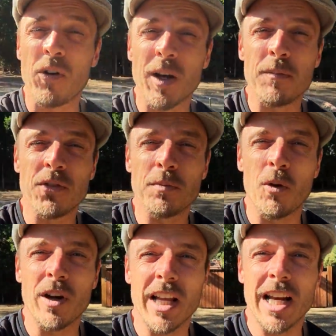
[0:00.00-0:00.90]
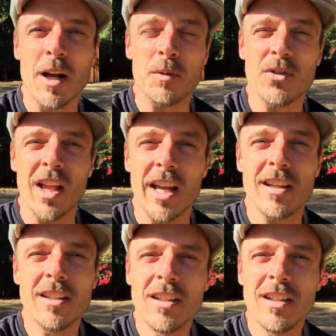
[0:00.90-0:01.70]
woke up this morning and I was like,